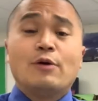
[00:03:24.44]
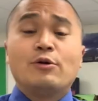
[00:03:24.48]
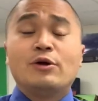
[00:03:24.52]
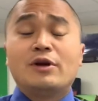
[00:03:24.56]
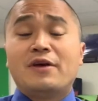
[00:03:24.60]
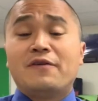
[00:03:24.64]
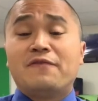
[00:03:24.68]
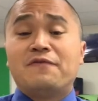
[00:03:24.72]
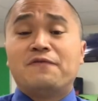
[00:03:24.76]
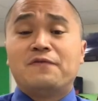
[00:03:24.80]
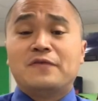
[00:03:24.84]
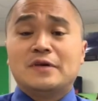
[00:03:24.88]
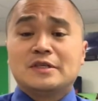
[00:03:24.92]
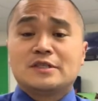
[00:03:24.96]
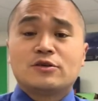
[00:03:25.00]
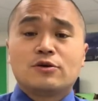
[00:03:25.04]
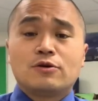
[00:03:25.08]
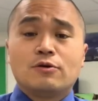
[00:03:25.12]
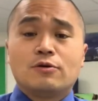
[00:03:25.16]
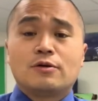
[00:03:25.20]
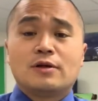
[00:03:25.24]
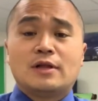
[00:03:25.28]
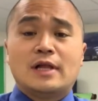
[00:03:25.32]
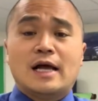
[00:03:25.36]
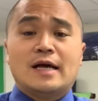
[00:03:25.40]
in a
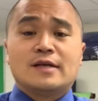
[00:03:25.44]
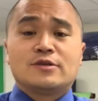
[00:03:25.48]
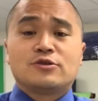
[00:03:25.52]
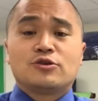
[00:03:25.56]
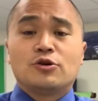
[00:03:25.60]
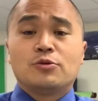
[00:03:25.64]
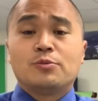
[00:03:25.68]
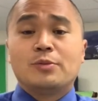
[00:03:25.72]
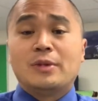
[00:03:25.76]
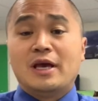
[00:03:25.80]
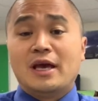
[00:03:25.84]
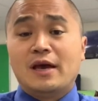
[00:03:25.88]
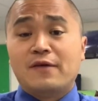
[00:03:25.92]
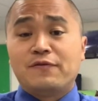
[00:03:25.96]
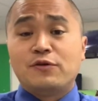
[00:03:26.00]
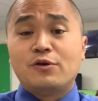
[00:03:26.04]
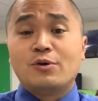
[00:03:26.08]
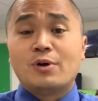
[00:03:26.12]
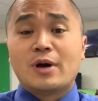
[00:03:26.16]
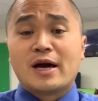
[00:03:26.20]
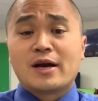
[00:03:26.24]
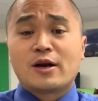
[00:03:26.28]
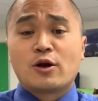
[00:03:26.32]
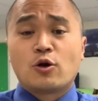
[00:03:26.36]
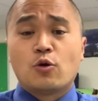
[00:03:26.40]
physical classroom, if you
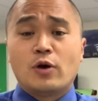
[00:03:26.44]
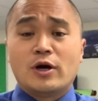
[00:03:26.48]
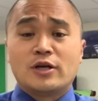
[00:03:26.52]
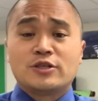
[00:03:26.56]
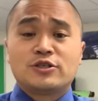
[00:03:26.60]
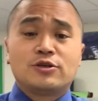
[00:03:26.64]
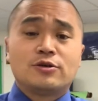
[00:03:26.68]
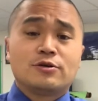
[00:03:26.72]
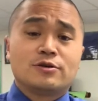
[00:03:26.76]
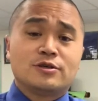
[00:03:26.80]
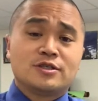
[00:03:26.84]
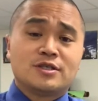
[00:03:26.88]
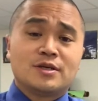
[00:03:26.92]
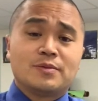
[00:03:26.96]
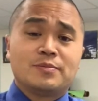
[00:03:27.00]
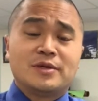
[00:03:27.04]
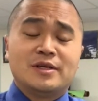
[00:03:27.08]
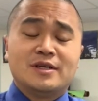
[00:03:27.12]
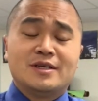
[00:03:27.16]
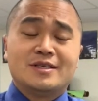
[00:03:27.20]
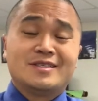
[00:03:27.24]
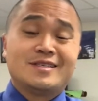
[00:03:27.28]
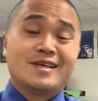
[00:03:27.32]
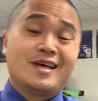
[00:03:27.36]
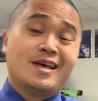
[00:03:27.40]
had a question or something
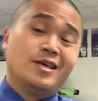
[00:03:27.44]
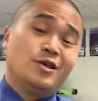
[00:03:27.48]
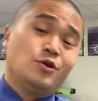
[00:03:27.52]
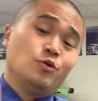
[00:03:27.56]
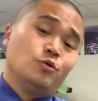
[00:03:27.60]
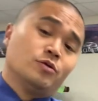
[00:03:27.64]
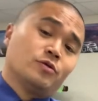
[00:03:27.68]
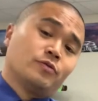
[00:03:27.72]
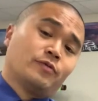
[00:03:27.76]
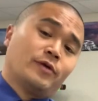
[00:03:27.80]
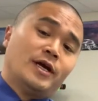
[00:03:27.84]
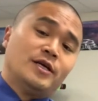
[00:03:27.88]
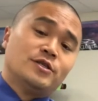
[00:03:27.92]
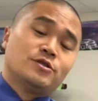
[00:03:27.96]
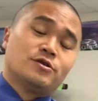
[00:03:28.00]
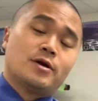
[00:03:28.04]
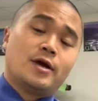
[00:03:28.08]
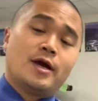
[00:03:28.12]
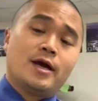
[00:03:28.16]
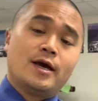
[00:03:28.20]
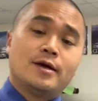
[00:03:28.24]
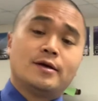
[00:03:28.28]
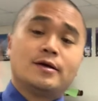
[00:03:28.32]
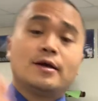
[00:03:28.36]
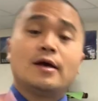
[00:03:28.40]
to say, you would raise your
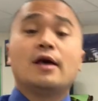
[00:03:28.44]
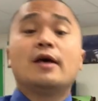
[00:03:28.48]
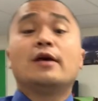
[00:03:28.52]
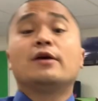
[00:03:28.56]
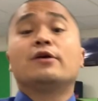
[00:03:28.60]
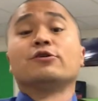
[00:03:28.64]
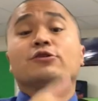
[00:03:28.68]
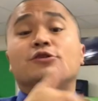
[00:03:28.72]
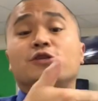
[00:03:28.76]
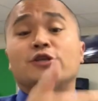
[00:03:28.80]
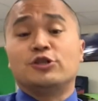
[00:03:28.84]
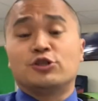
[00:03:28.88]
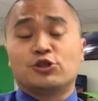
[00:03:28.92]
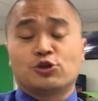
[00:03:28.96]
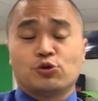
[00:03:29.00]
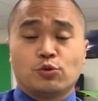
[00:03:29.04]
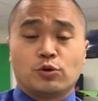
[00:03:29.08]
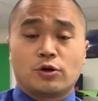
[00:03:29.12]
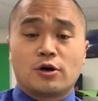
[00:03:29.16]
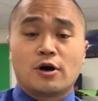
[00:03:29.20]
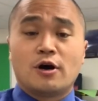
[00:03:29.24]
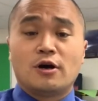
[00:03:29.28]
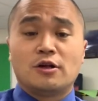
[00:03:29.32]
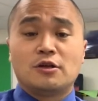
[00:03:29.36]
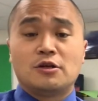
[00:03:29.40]
hand, your teacher would
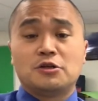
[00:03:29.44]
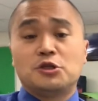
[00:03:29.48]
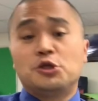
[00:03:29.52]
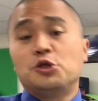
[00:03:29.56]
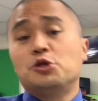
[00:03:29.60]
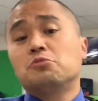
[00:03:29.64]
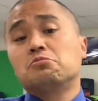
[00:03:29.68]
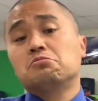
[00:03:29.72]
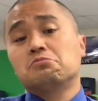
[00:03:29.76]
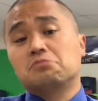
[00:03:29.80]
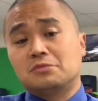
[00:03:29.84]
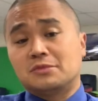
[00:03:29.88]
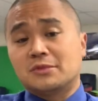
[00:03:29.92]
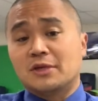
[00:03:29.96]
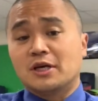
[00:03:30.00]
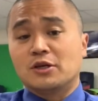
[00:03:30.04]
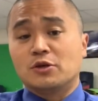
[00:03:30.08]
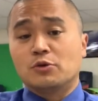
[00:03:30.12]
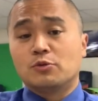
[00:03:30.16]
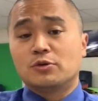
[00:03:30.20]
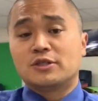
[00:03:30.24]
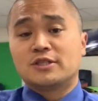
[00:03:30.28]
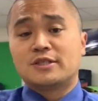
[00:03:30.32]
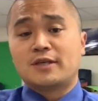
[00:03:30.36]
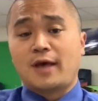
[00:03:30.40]
call on you, then you
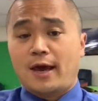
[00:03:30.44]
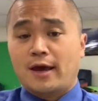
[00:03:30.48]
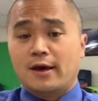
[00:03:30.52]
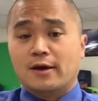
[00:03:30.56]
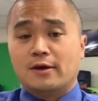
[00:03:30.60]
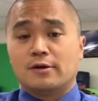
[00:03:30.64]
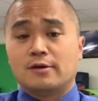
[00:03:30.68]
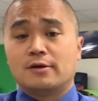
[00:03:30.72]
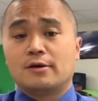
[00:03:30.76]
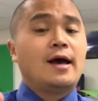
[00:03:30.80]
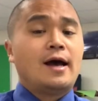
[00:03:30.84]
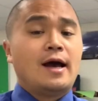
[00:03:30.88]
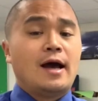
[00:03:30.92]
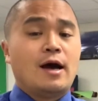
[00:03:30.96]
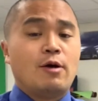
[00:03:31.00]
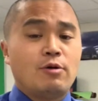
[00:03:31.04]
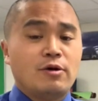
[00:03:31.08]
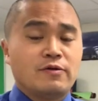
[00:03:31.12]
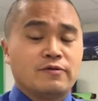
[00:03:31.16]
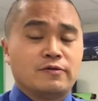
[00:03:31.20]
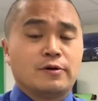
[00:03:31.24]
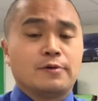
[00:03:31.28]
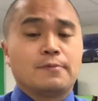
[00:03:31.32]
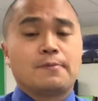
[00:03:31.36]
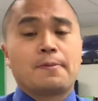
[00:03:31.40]
would say it.
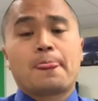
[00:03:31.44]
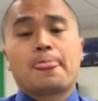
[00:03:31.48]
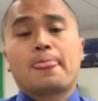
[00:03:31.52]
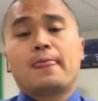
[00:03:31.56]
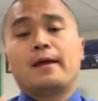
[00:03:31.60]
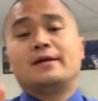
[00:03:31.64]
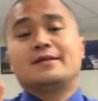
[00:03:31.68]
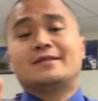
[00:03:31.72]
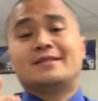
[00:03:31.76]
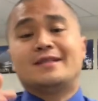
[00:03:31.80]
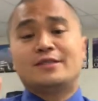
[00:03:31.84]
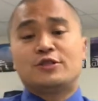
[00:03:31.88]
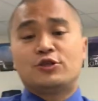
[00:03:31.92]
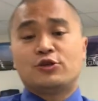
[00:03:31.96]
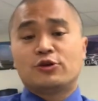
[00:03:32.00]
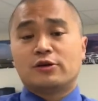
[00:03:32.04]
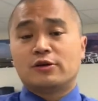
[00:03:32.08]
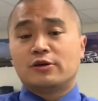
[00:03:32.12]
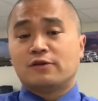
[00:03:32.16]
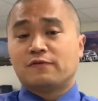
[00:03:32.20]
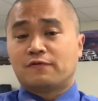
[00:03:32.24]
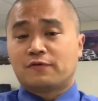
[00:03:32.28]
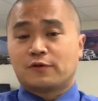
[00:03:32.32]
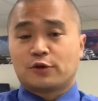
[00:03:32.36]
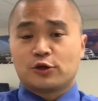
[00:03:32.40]
However, since you're in
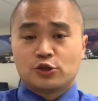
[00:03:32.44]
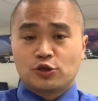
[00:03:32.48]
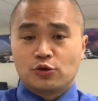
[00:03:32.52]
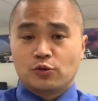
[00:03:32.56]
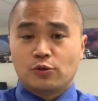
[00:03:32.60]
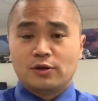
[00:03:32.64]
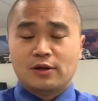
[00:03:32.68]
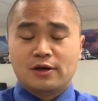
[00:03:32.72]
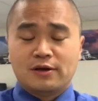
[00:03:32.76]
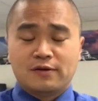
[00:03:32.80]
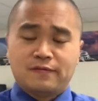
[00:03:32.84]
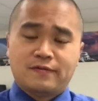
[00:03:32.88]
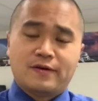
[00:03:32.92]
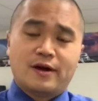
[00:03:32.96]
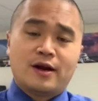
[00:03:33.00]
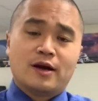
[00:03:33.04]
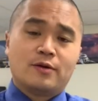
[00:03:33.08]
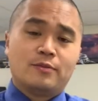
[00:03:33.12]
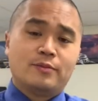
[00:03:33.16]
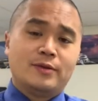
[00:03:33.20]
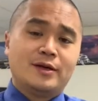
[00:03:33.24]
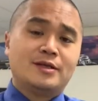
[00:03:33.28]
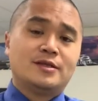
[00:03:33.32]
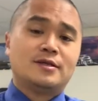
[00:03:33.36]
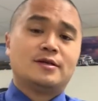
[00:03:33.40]
a virtual
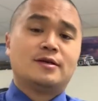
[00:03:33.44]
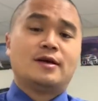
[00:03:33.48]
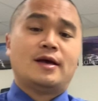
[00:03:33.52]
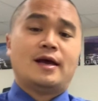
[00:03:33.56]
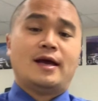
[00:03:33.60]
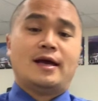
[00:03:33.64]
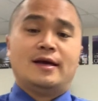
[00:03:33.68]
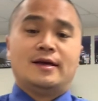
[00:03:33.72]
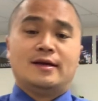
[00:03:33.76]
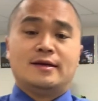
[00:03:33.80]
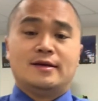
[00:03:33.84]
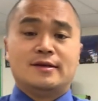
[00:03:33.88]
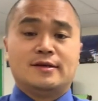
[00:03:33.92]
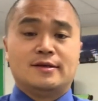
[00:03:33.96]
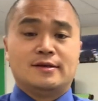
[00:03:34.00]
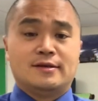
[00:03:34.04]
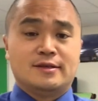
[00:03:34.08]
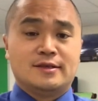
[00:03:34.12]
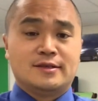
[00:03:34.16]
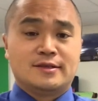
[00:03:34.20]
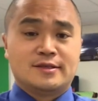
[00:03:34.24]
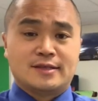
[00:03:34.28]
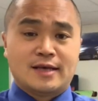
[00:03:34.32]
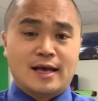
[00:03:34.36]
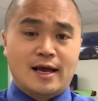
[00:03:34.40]
environment and the
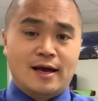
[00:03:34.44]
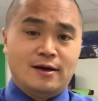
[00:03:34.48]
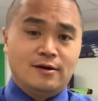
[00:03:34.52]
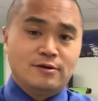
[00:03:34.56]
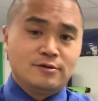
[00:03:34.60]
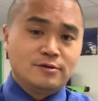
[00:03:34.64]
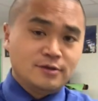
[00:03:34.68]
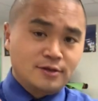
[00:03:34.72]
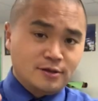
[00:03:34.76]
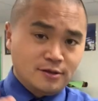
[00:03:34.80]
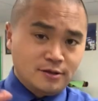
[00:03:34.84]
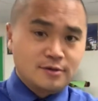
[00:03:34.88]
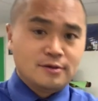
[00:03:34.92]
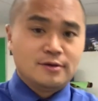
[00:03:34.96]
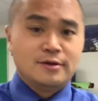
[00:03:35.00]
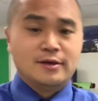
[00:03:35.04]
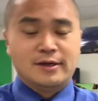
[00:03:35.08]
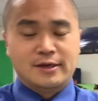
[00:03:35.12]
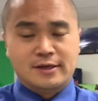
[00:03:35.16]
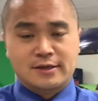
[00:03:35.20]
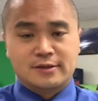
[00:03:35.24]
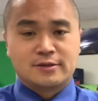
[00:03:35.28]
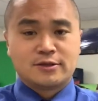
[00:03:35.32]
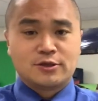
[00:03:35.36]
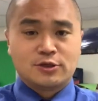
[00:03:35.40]
sound
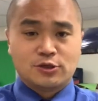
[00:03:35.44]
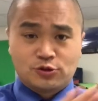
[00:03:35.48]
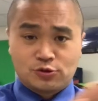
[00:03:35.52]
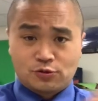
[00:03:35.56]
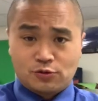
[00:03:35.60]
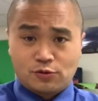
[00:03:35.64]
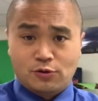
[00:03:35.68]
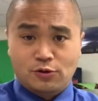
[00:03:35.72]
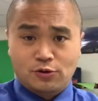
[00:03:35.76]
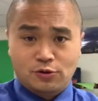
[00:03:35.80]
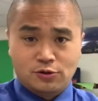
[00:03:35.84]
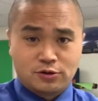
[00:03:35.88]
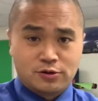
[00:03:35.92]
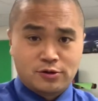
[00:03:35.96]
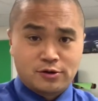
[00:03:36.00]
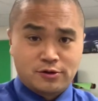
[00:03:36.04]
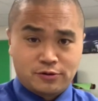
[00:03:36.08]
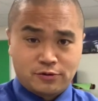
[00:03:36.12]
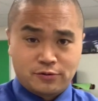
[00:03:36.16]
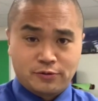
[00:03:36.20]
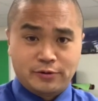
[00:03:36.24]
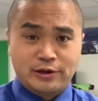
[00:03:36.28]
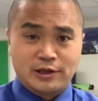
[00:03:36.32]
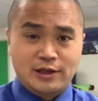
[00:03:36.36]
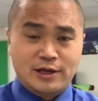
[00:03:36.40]
is controlled
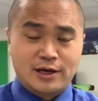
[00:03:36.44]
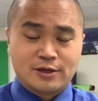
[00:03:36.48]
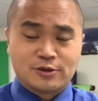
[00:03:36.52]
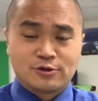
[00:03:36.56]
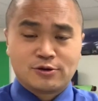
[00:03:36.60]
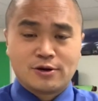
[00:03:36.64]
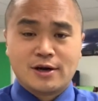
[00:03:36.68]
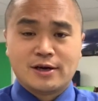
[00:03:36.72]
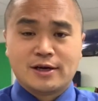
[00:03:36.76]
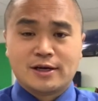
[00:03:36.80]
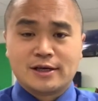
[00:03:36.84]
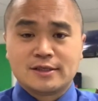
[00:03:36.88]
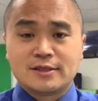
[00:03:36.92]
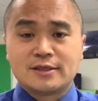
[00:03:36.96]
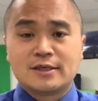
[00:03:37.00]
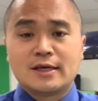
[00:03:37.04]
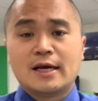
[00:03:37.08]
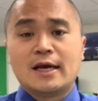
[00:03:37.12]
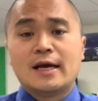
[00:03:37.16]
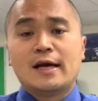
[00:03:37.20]
through electronics,